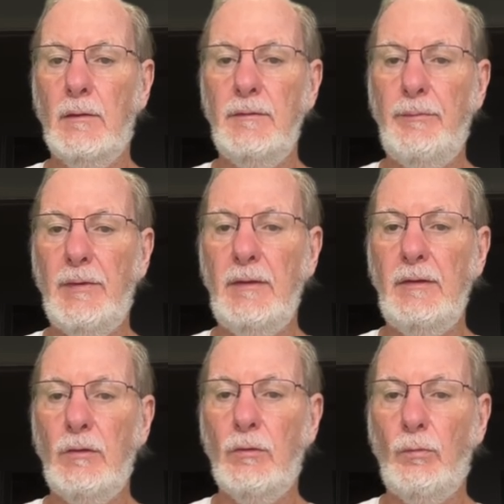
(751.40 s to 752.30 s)

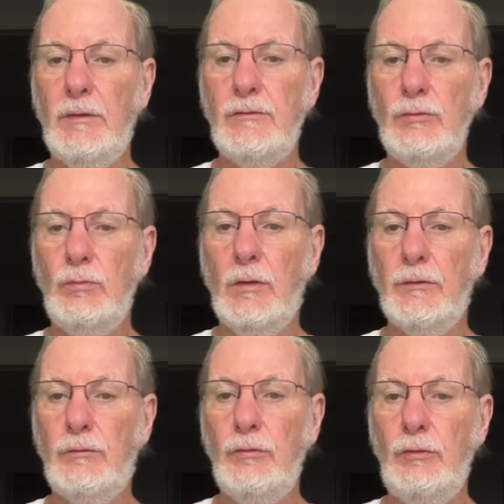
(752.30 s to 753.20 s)
depending on what you
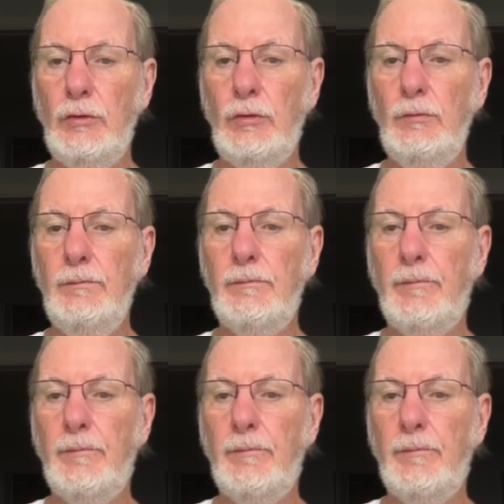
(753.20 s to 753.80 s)
want to do,